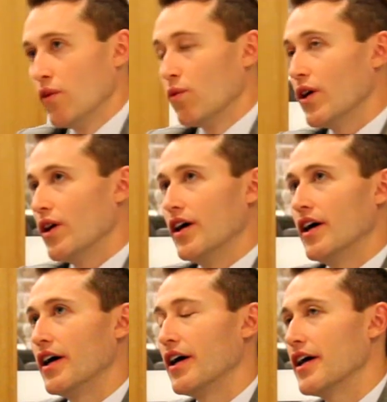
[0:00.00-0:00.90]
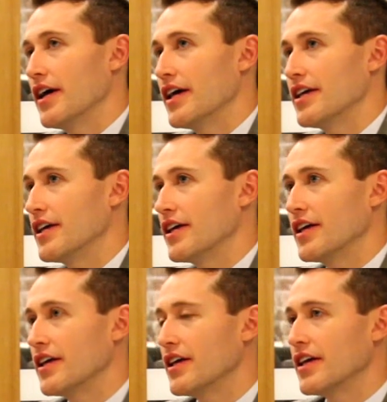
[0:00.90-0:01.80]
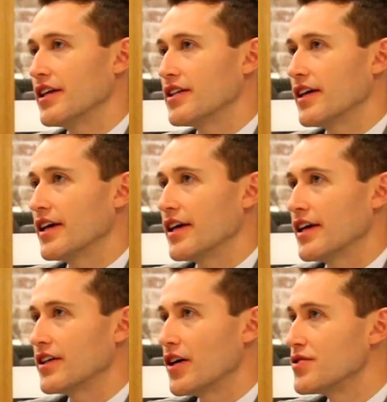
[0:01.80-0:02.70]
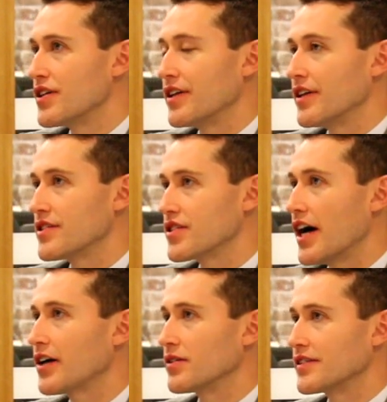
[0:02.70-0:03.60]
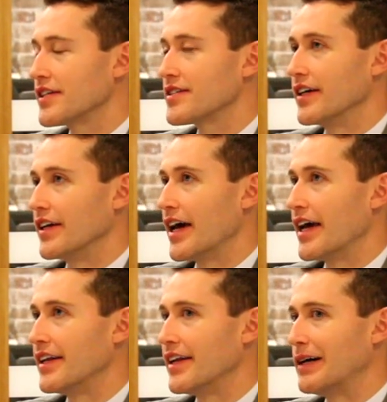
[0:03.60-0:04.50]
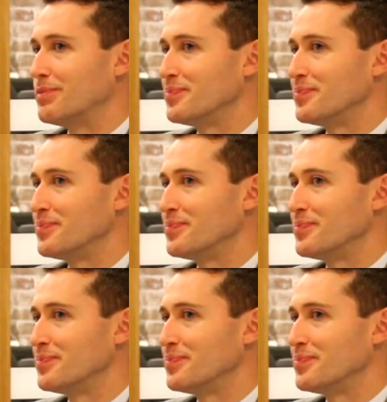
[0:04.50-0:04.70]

Well, it goes in cycles, doesn't it? And